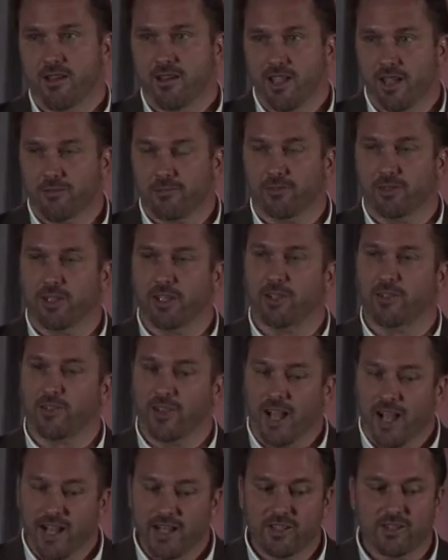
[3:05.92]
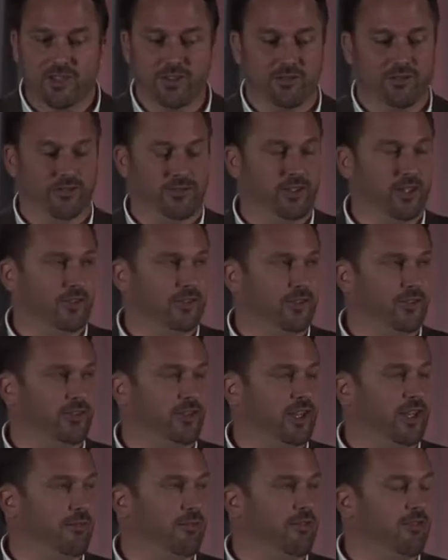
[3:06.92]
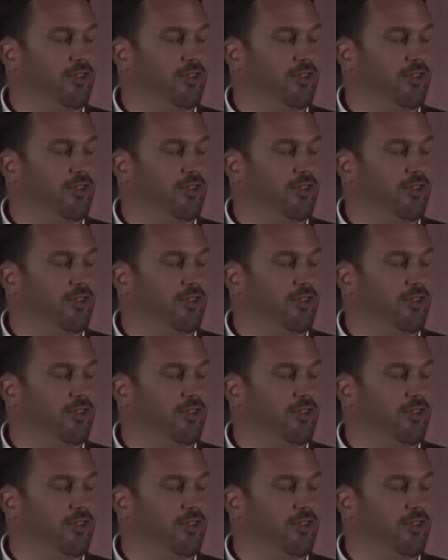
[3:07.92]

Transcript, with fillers: Netflix, iTunes does the same